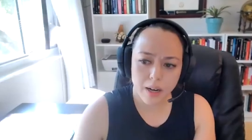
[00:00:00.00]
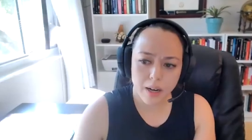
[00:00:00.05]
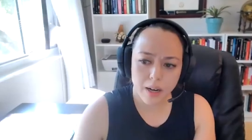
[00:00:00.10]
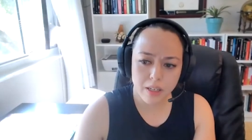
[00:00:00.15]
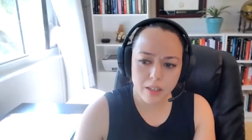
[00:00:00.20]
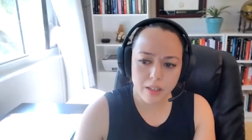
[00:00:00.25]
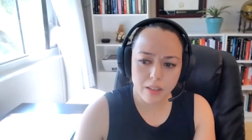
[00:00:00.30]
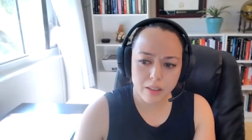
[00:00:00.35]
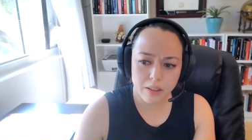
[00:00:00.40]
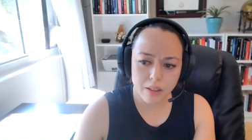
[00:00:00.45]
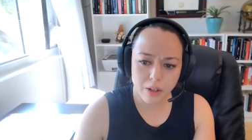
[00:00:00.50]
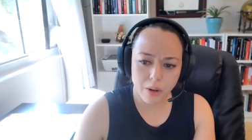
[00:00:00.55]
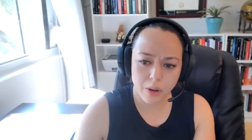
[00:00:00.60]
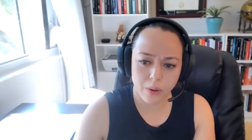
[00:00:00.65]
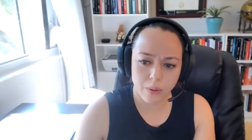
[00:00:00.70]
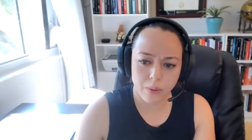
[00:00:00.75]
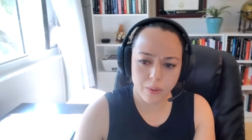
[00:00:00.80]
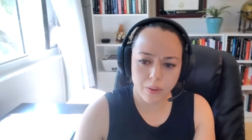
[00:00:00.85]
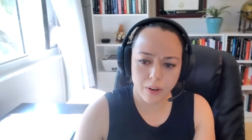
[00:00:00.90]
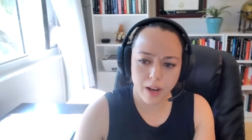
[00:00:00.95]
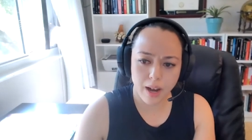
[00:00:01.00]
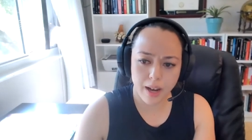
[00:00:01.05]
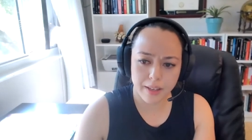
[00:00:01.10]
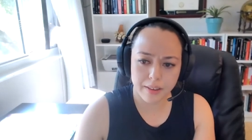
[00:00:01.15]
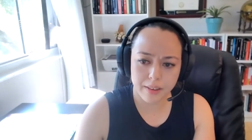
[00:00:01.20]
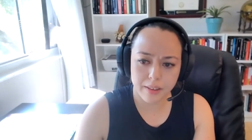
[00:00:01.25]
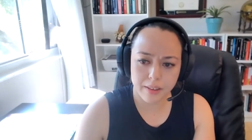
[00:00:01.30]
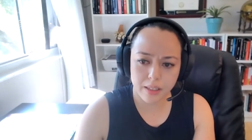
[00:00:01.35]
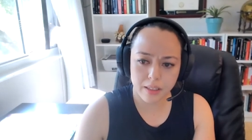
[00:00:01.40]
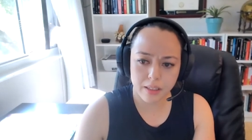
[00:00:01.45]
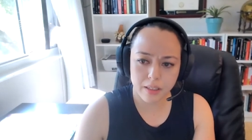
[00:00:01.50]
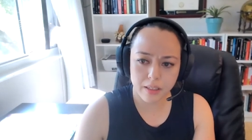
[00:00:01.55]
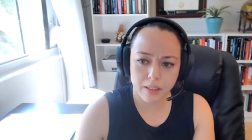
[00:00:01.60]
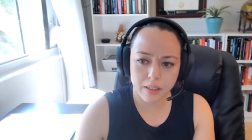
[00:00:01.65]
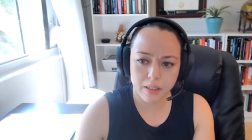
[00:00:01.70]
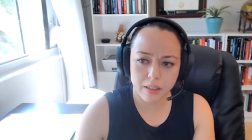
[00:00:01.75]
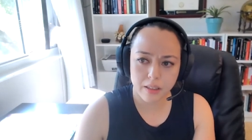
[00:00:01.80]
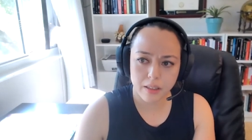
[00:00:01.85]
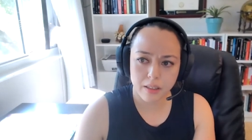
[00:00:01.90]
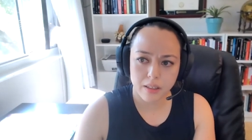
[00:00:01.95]
for me, you know, I
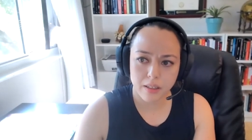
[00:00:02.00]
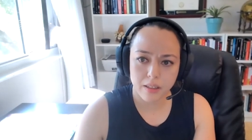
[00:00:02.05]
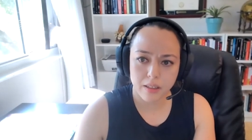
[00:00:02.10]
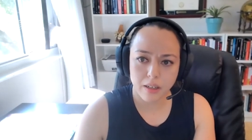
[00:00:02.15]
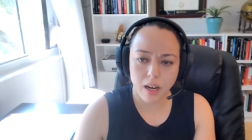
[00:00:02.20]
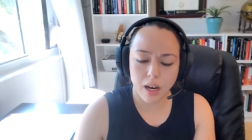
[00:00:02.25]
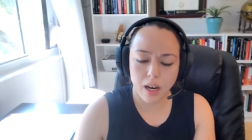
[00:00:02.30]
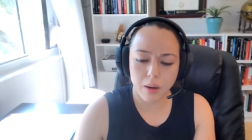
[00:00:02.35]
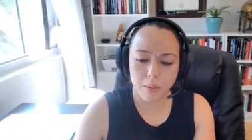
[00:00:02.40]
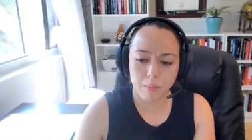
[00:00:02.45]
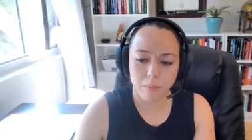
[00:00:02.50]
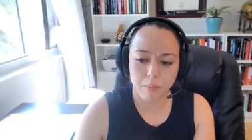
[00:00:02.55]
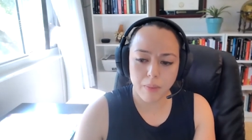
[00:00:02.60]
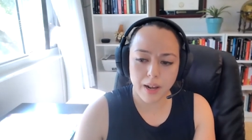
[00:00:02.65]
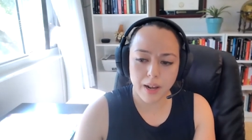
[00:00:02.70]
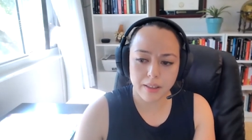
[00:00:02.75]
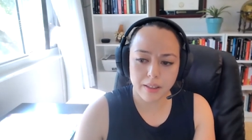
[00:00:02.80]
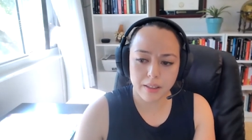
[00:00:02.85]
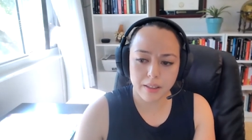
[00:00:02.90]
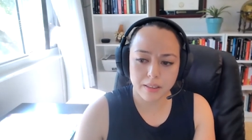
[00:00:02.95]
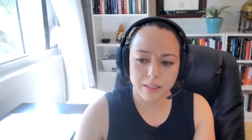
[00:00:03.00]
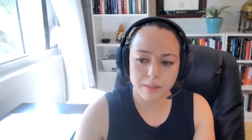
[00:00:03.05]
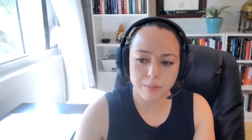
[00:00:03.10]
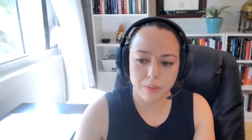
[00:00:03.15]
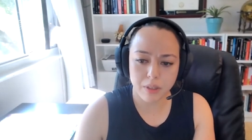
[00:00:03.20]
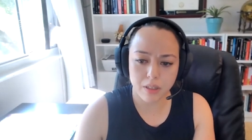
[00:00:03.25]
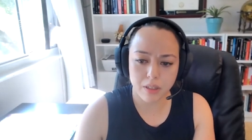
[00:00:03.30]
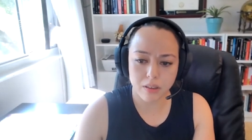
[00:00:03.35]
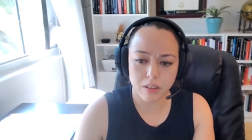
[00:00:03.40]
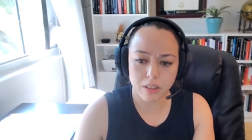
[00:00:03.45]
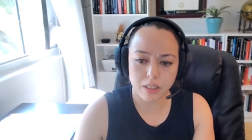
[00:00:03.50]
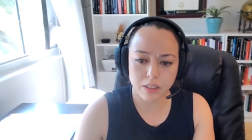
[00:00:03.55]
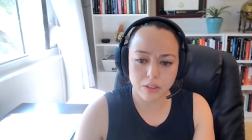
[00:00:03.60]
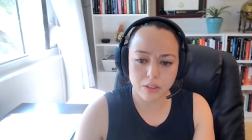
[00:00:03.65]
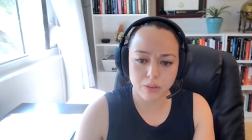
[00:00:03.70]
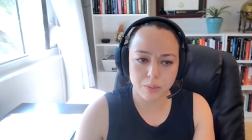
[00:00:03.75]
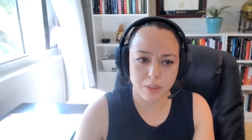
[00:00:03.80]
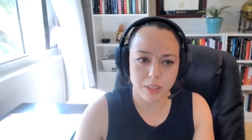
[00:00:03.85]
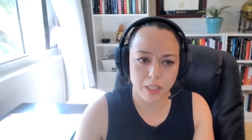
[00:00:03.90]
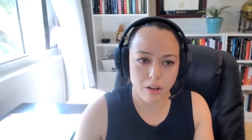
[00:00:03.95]
think um, I think some theories
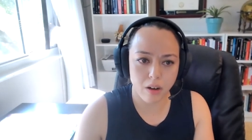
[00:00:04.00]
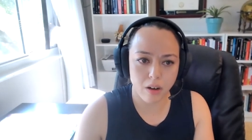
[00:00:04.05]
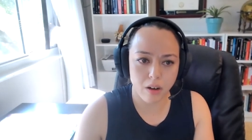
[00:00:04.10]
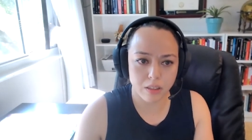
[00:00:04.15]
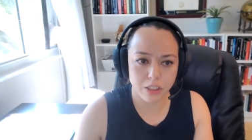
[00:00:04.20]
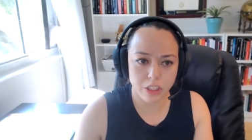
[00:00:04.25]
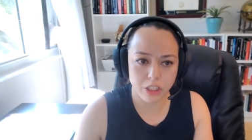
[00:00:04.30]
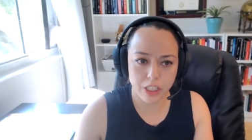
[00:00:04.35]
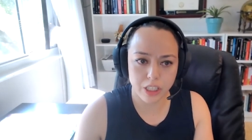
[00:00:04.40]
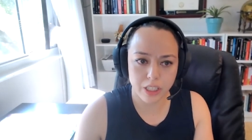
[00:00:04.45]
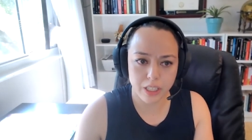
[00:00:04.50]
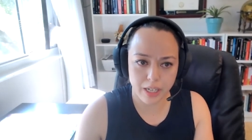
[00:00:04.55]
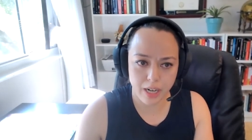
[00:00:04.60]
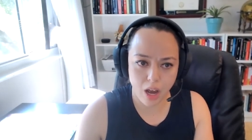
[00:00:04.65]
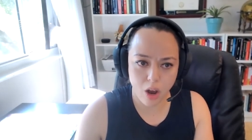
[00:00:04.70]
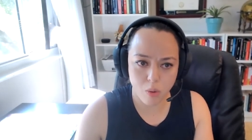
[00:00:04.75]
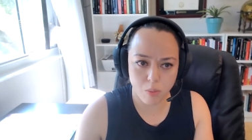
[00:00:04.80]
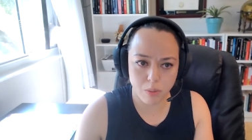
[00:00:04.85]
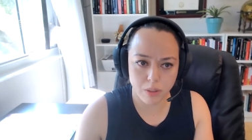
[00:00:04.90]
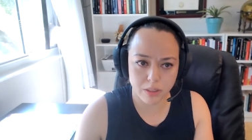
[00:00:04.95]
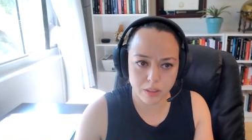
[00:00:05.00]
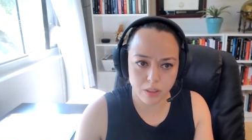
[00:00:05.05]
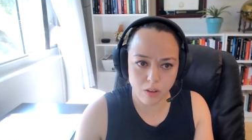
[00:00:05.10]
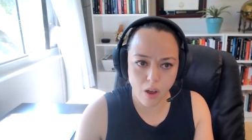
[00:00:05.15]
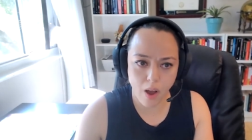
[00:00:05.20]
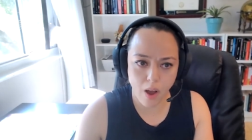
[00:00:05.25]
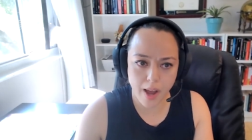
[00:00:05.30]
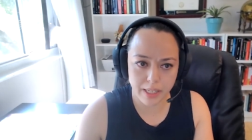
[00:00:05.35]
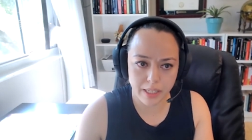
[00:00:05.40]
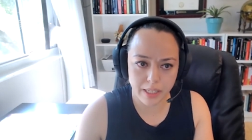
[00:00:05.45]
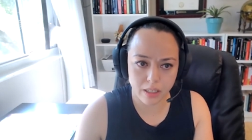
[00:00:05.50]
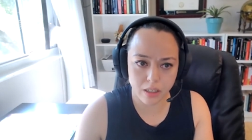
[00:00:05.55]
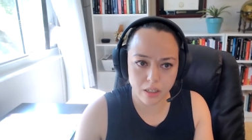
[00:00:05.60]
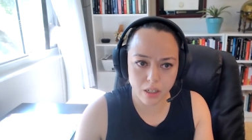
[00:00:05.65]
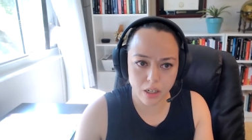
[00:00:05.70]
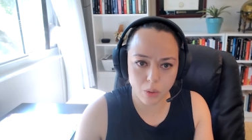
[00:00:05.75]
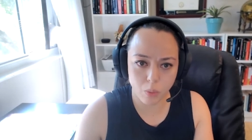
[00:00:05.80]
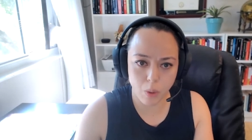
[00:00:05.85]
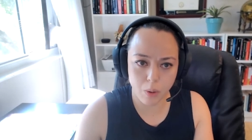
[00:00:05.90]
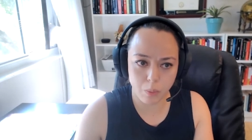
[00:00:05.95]
from psychology can help us a lot
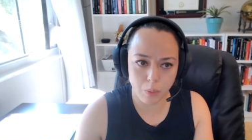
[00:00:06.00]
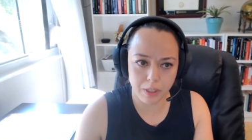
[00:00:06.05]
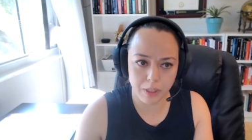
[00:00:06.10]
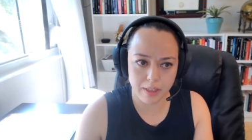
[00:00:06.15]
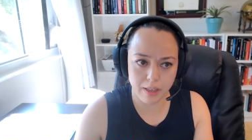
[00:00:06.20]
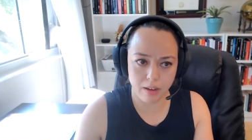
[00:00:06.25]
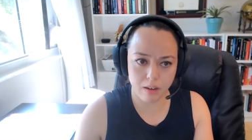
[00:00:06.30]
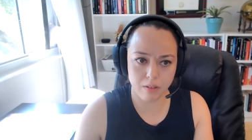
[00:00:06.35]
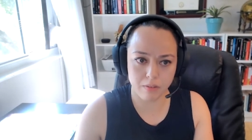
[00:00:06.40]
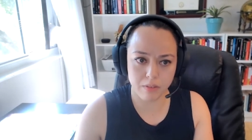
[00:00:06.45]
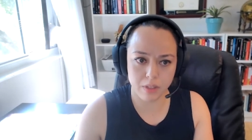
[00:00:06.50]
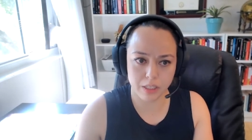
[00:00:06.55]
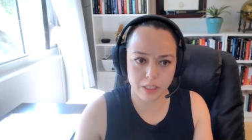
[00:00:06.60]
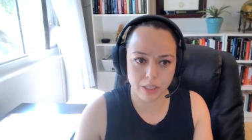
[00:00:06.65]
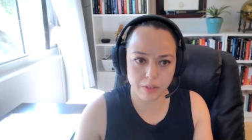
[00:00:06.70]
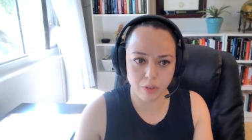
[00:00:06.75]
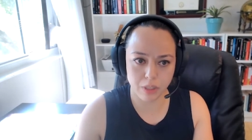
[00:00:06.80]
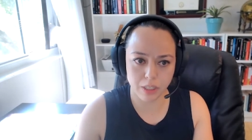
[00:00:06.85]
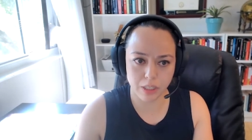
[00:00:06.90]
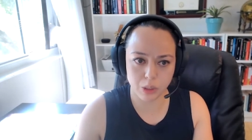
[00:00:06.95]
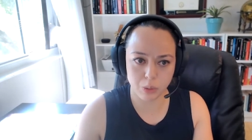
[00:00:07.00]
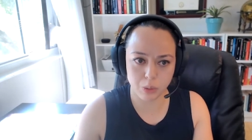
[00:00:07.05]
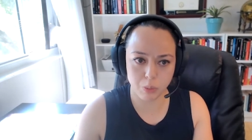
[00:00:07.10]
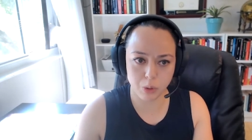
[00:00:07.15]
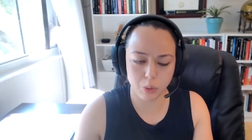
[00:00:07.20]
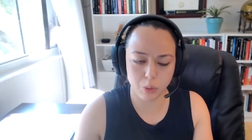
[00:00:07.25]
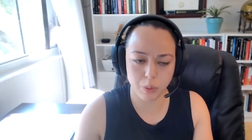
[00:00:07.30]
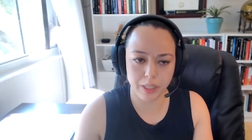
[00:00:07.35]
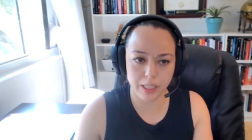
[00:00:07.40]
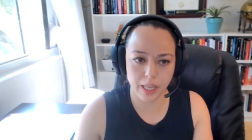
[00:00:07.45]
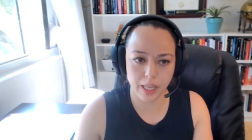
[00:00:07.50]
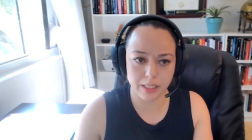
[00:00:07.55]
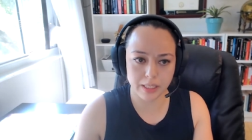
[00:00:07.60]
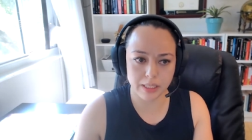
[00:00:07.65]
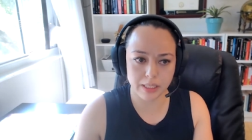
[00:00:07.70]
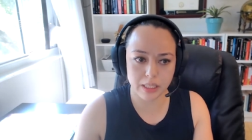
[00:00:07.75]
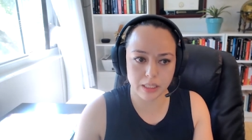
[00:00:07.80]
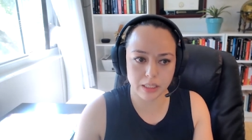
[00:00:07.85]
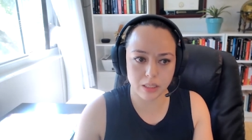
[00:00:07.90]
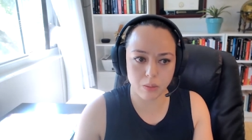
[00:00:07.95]
here when we think of the difference between like
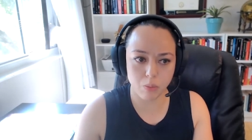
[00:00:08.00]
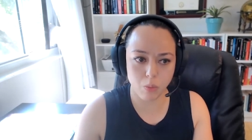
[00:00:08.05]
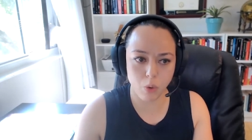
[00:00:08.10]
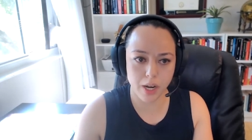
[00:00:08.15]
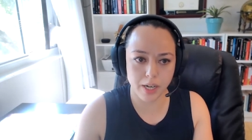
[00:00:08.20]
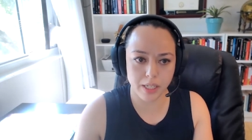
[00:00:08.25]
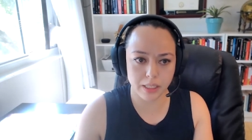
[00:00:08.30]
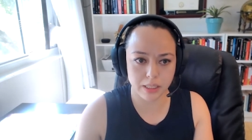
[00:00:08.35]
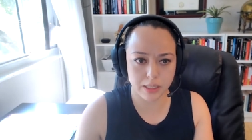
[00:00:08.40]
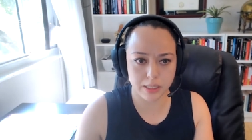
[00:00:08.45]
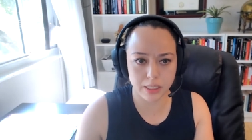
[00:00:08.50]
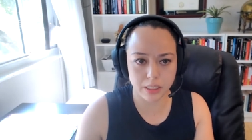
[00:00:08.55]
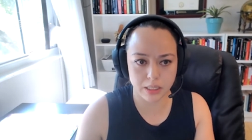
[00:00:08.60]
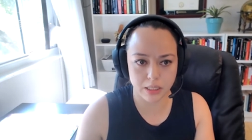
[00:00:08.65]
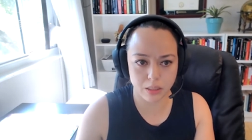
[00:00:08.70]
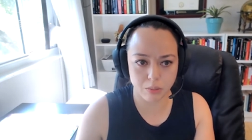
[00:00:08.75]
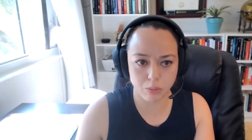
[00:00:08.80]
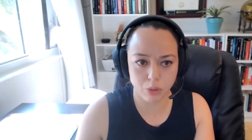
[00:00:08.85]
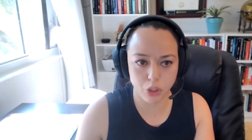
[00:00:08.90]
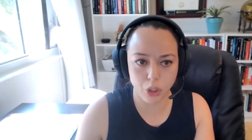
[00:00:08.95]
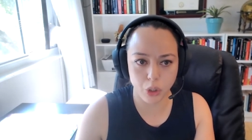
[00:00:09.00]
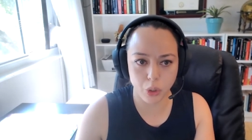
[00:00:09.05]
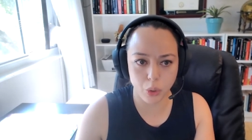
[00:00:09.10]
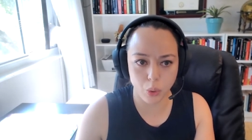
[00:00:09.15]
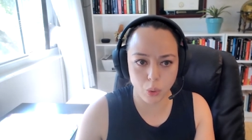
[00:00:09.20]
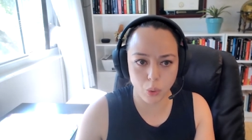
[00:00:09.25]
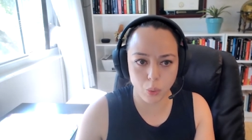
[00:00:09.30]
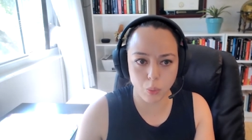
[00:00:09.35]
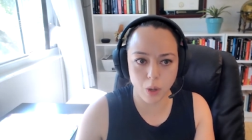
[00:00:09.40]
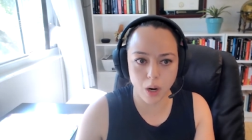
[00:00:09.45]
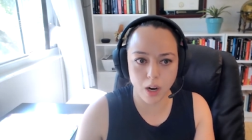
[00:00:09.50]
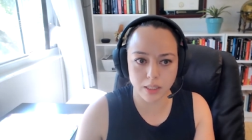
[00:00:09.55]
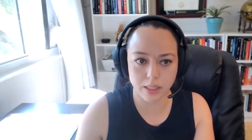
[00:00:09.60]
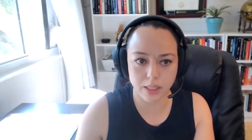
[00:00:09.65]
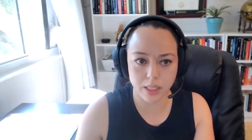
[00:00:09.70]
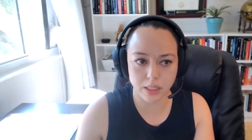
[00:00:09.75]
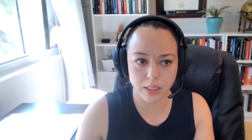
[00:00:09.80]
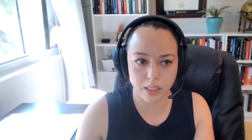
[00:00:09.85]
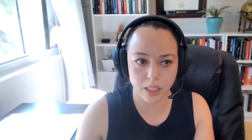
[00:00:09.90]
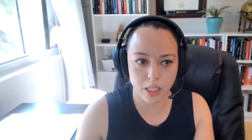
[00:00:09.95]
system one and system two
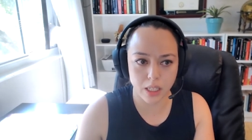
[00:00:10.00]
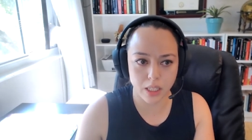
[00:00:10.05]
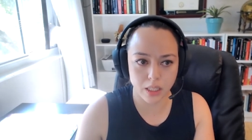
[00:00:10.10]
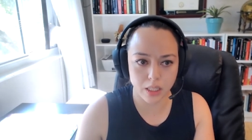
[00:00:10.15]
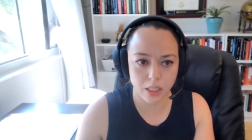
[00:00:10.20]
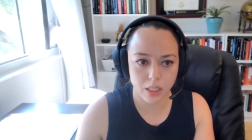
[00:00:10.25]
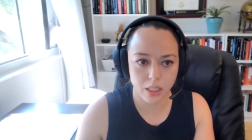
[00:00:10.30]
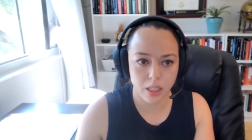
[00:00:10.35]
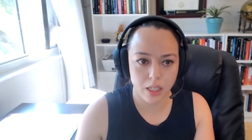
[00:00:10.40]
processing,